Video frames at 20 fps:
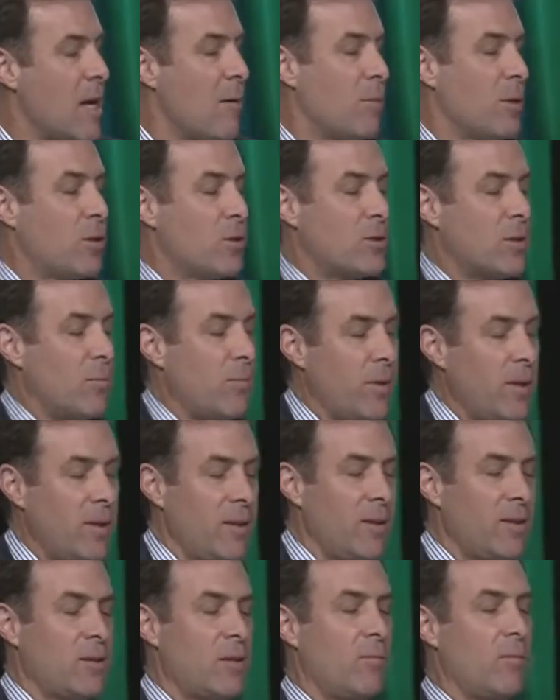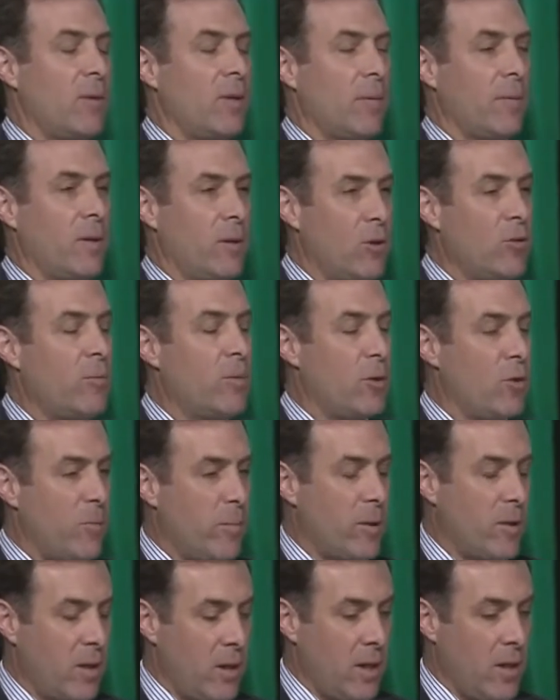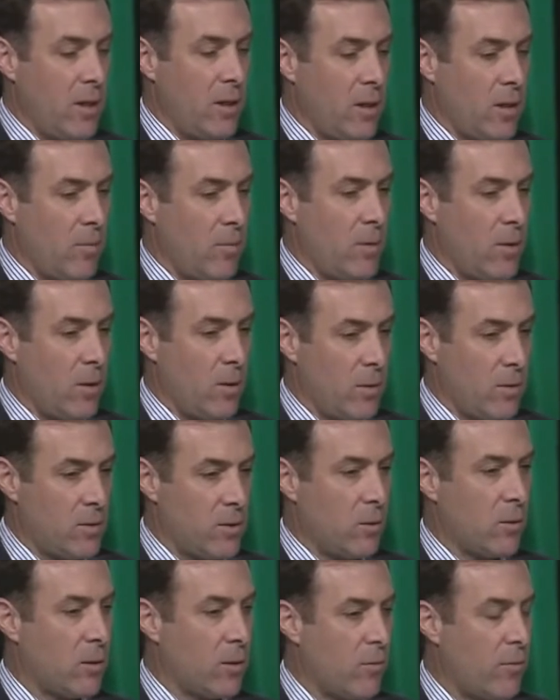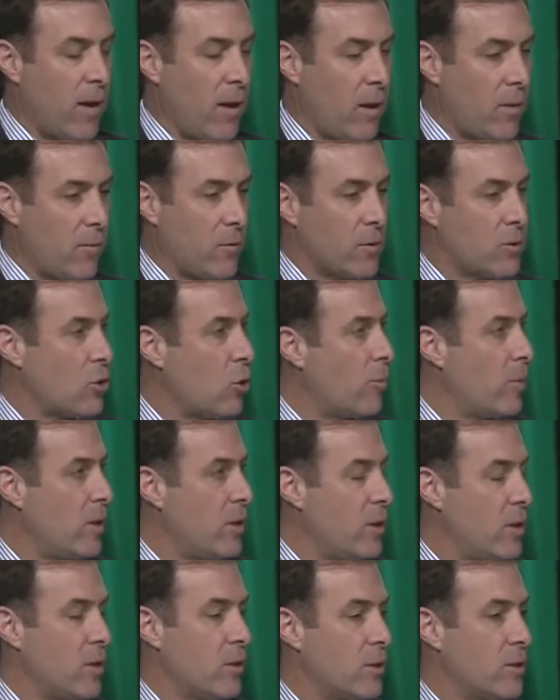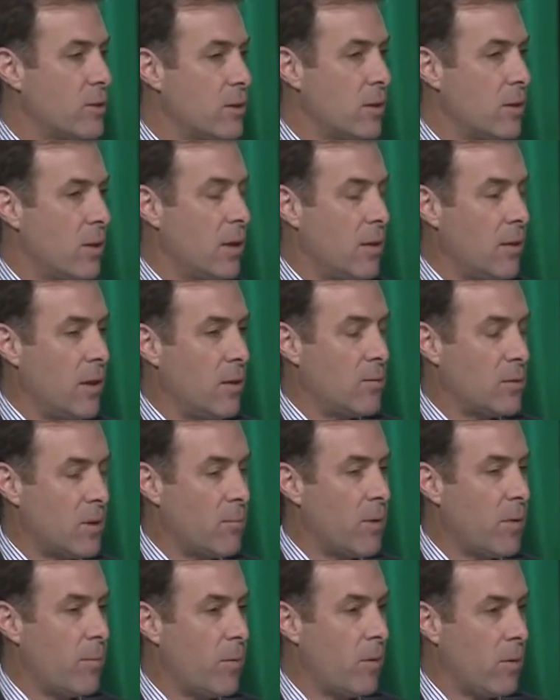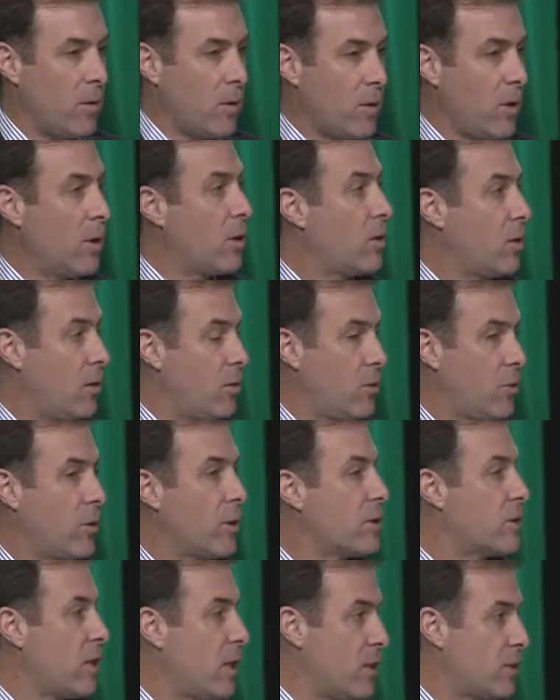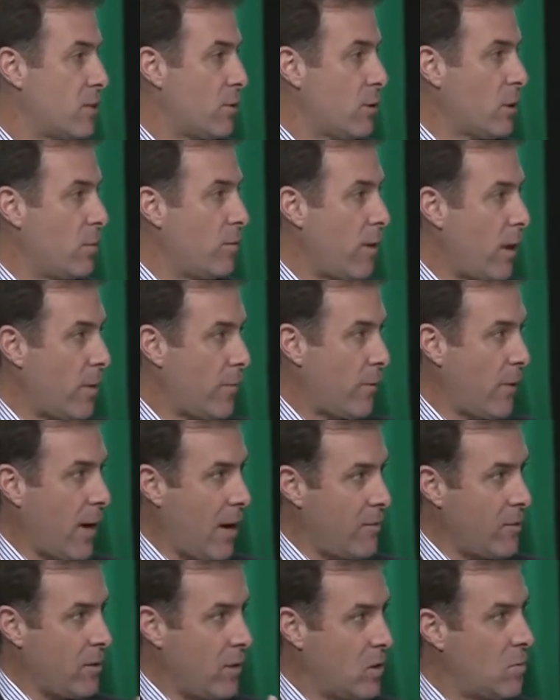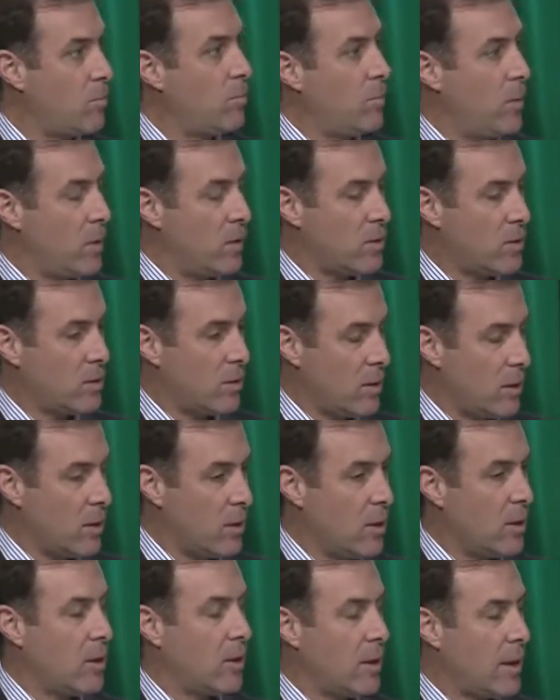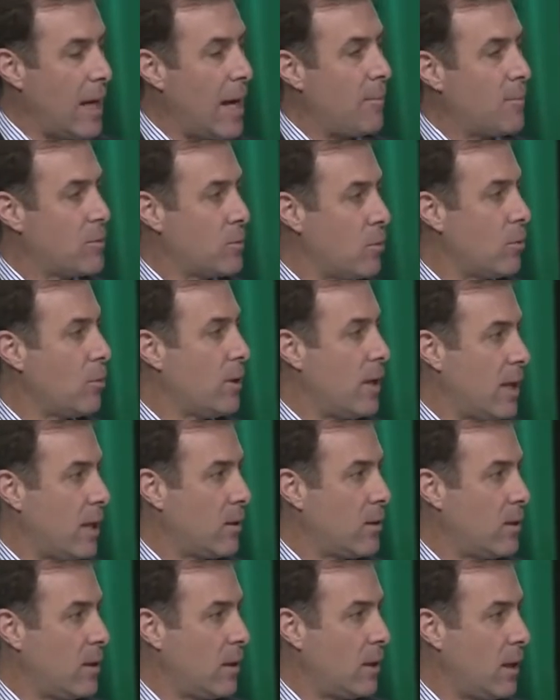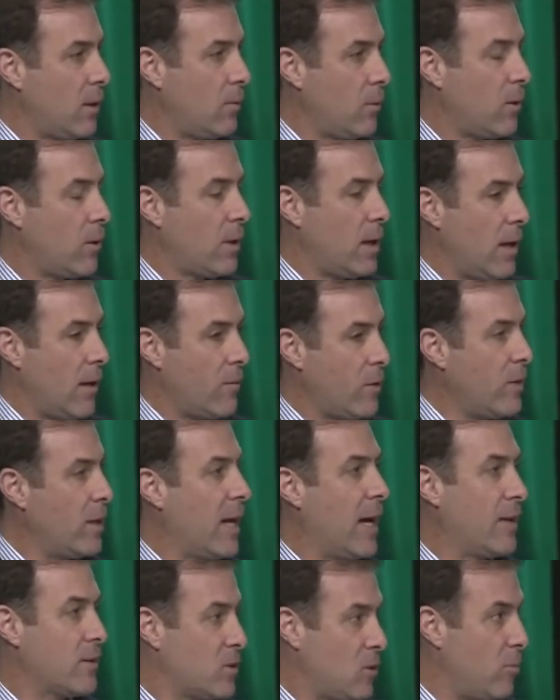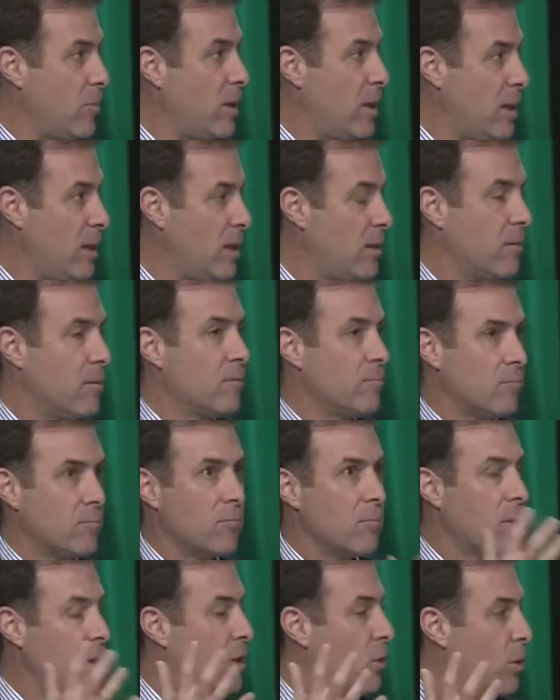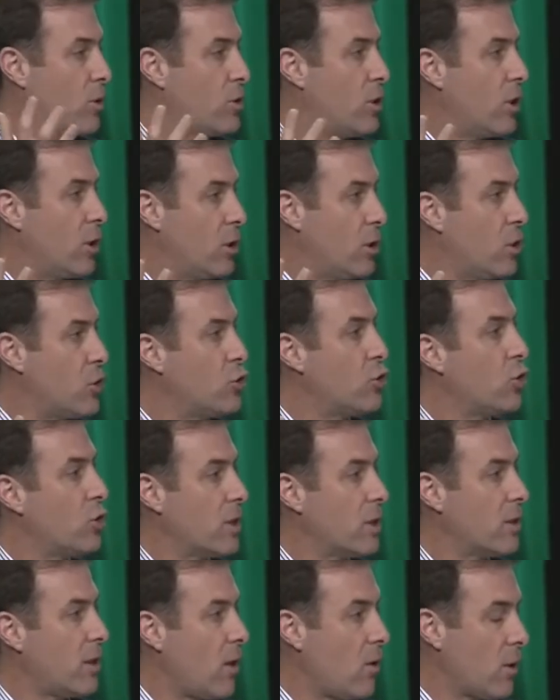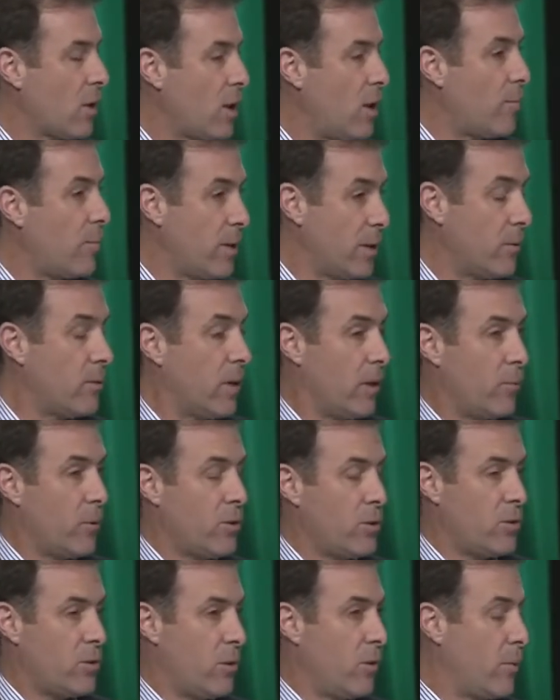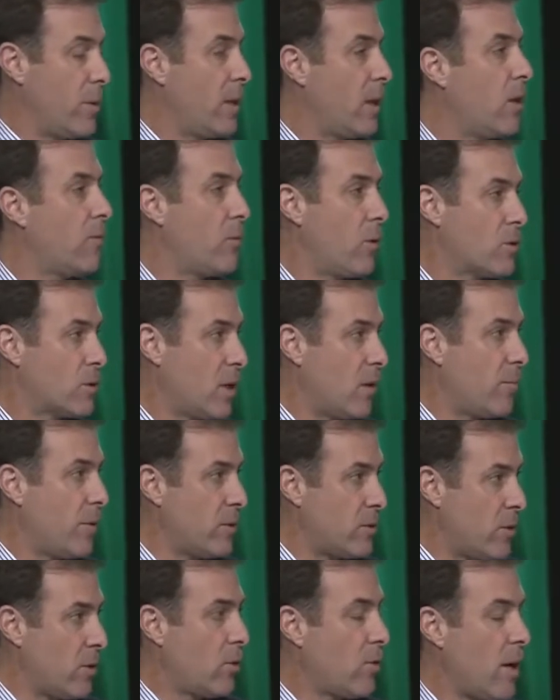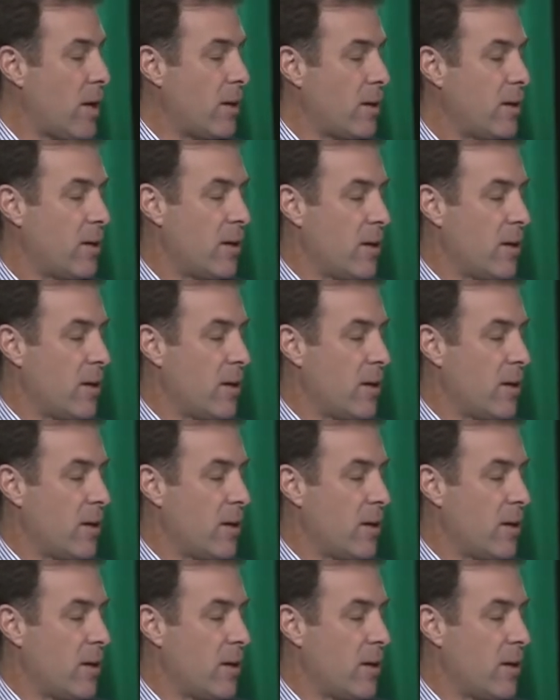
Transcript: But there's something, there's something, I mean, you've, you've been in and among Silicon Valley for so many years, and some people uh, criticize Silicon Valley for having this, this capsule-like thinking where everything has to be, you know, a, a gajillion dollar company, and which, you know, we love those companies, they're great.